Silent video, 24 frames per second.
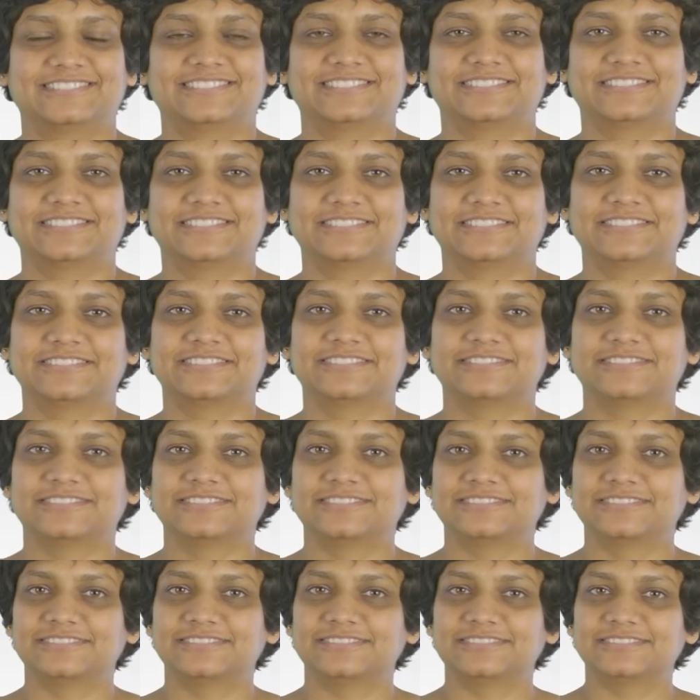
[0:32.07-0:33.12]

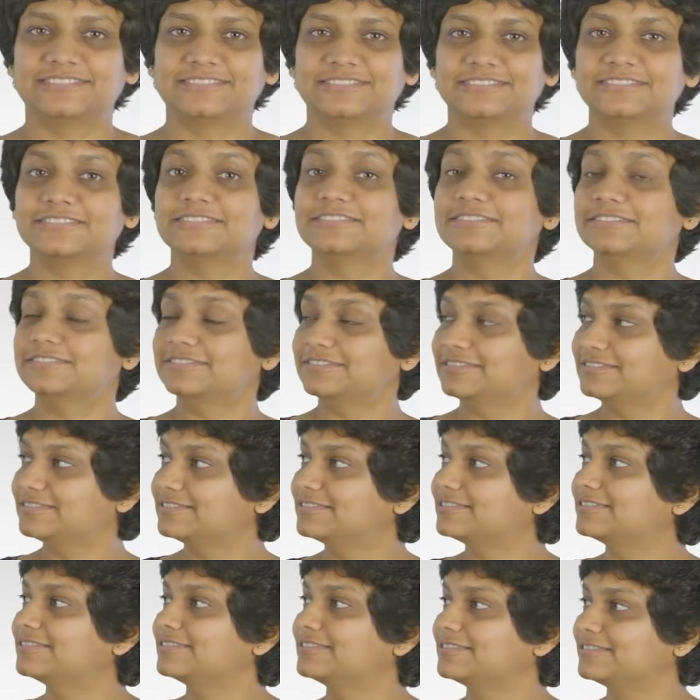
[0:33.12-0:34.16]

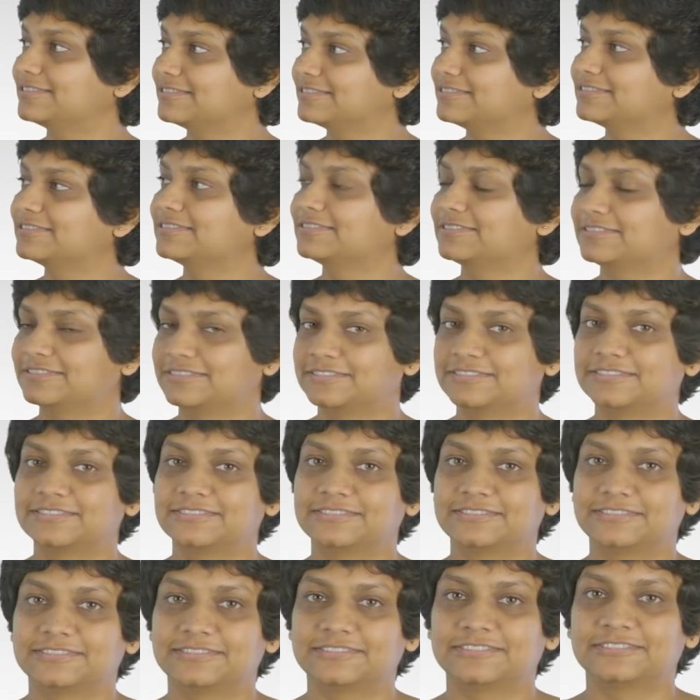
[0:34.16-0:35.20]

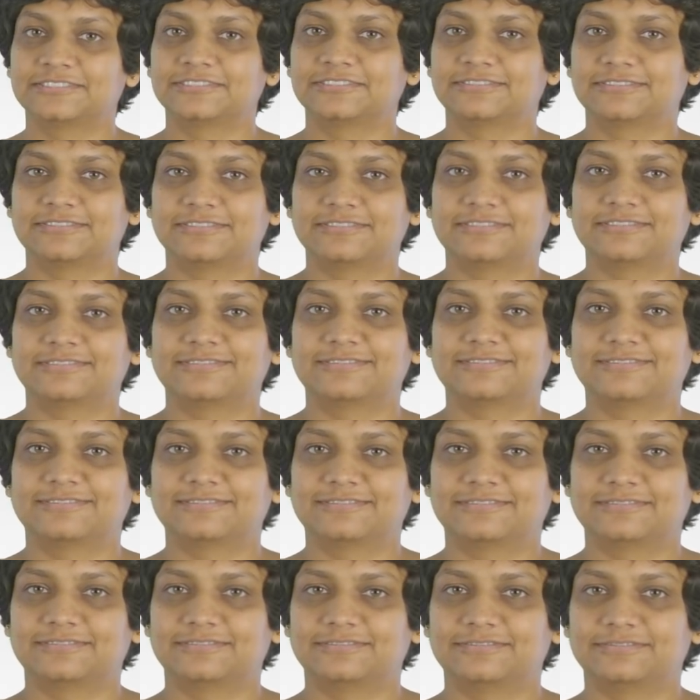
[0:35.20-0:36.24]

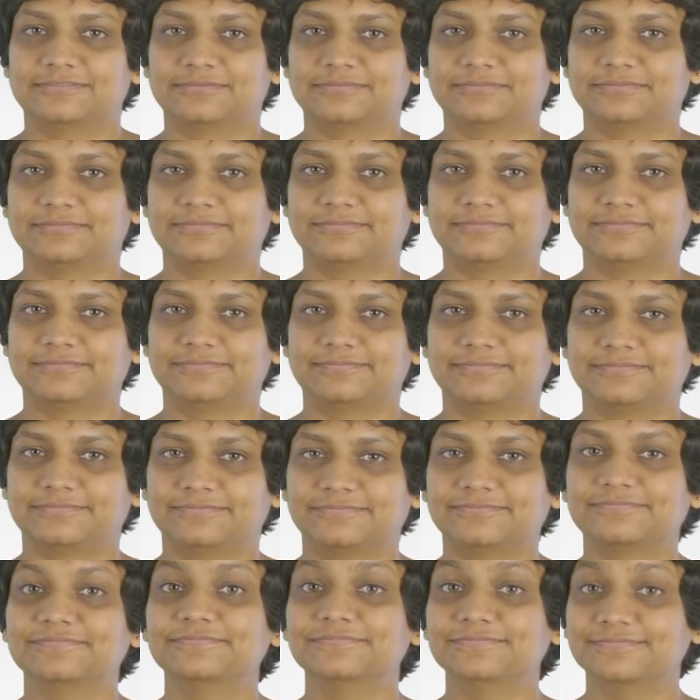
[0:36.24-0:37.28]

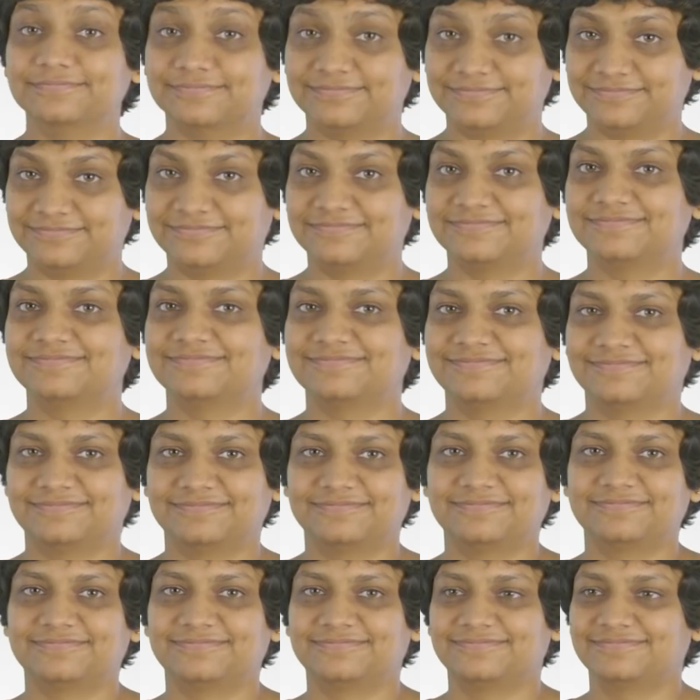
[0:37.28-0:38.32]

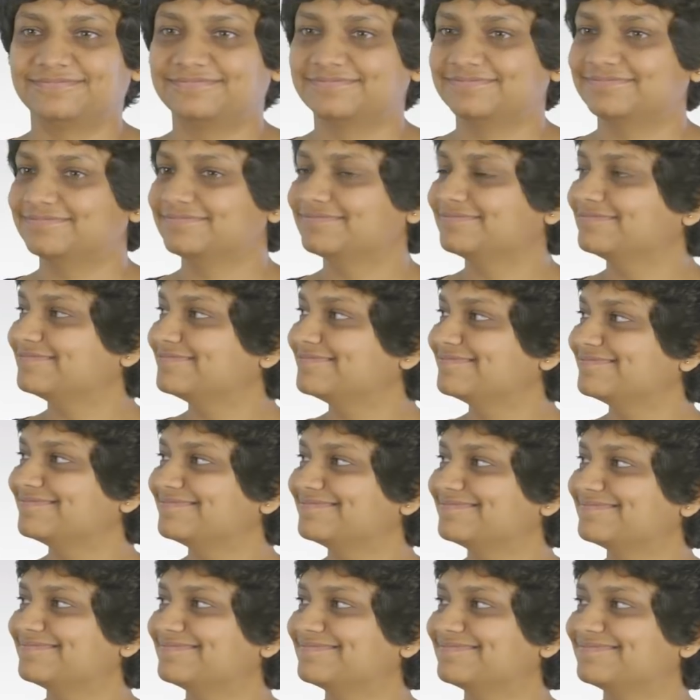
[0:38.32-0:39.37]

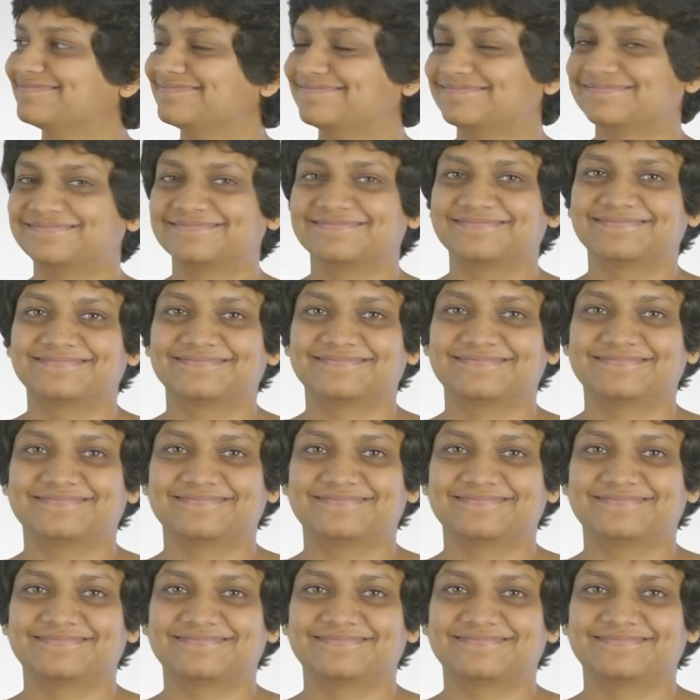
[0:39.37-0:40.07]
(silent)